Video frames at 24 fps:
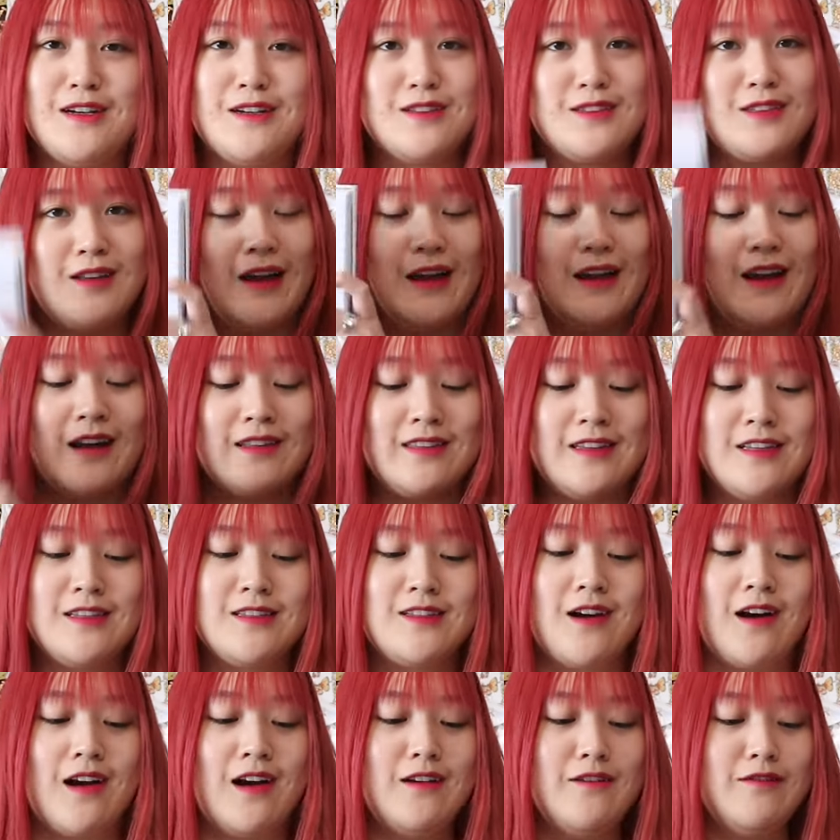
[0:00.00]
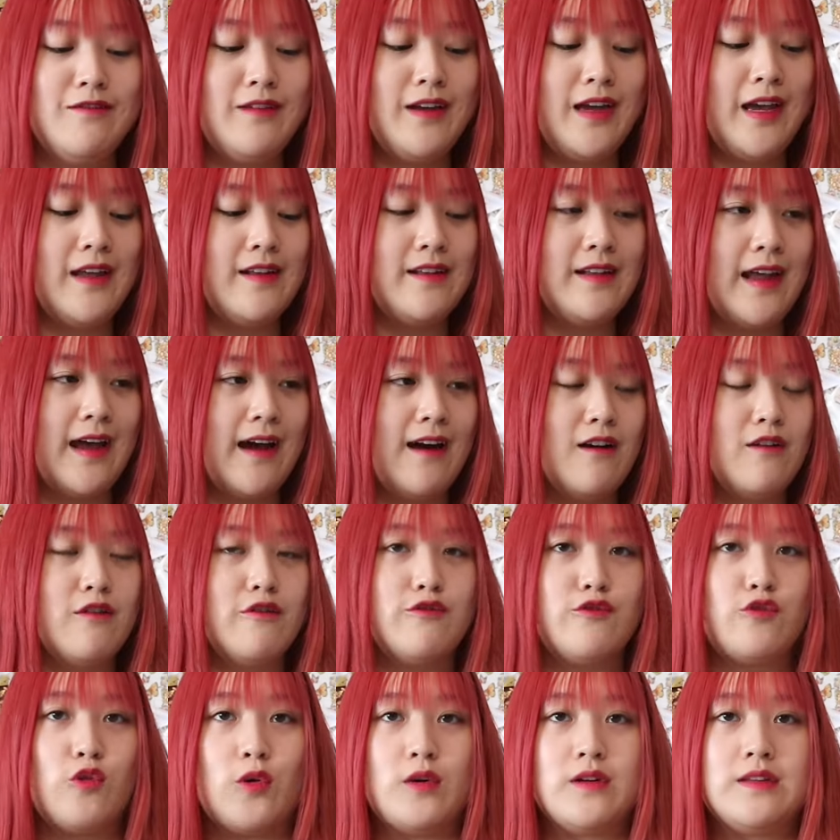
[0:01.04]
So I got the scarf and now
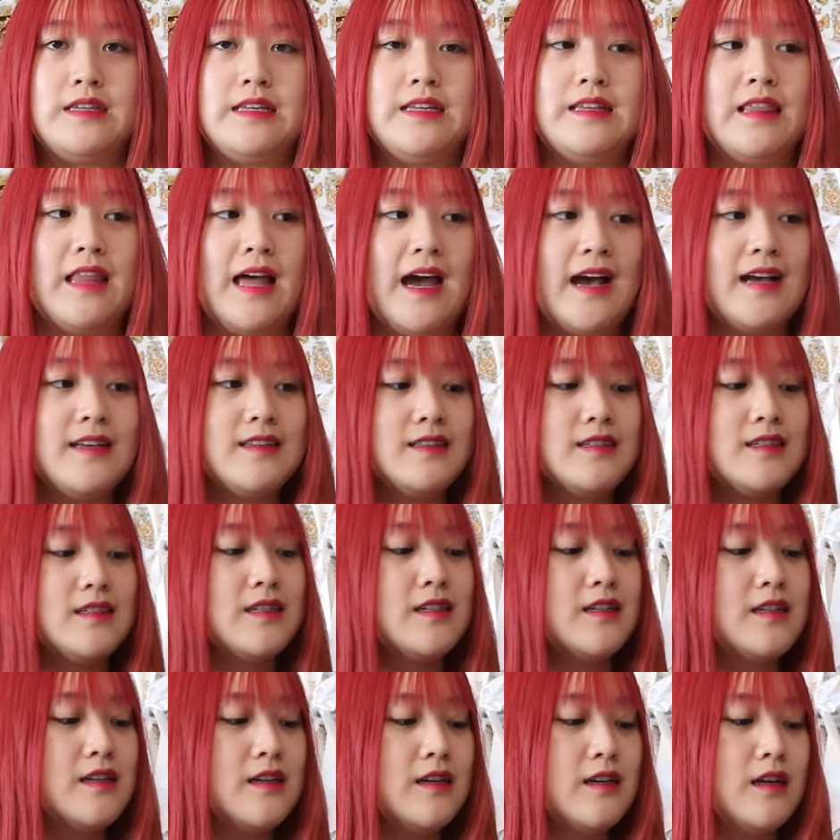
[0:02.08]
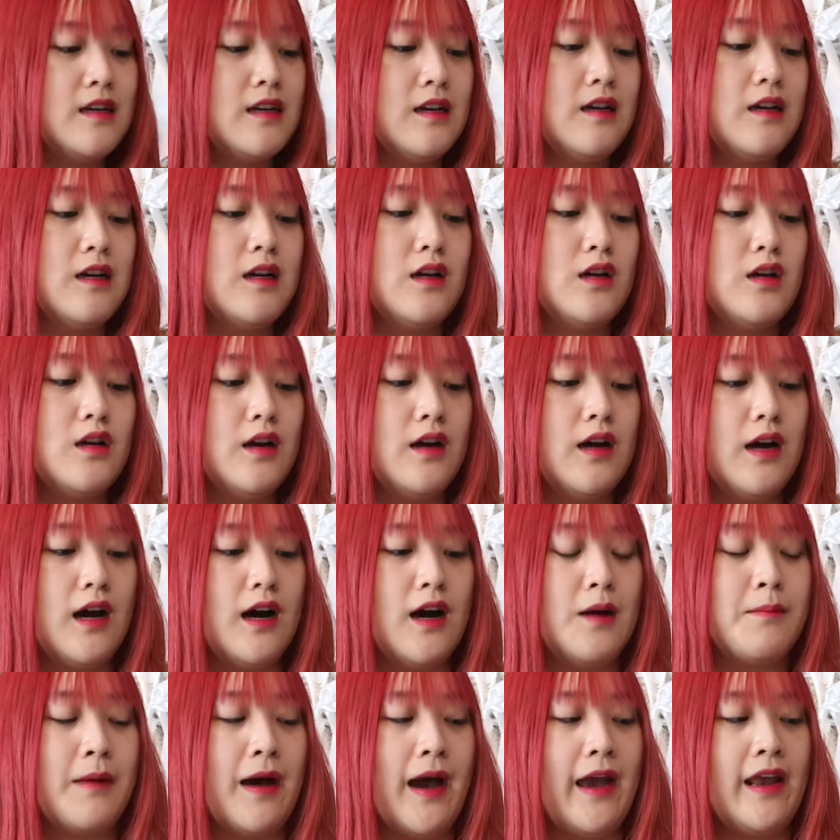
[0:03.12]
for the last
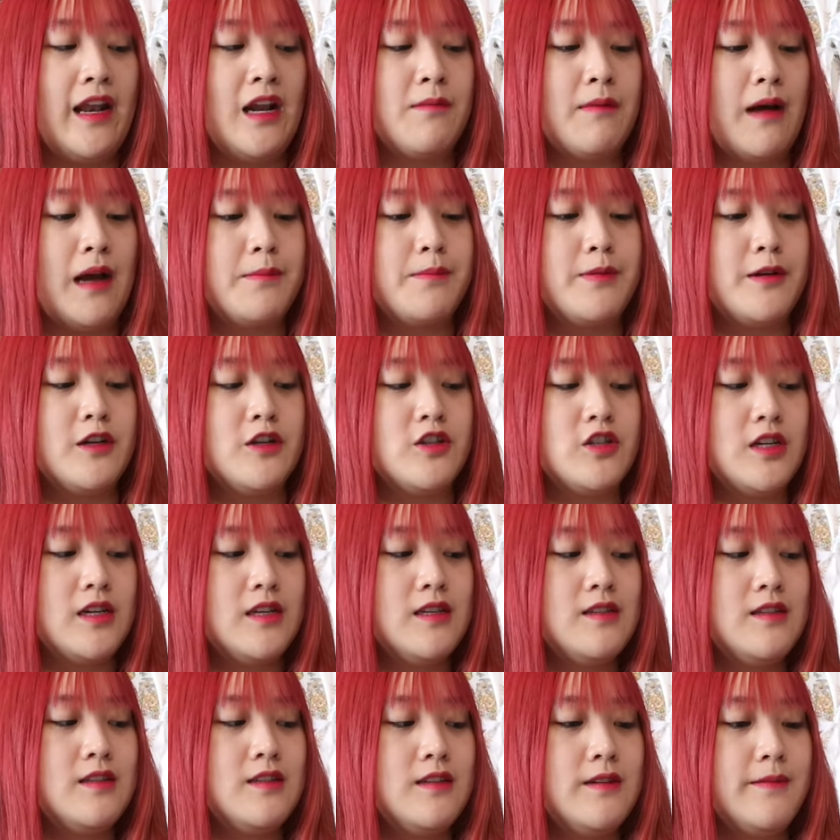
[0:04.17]
um, item I purchased.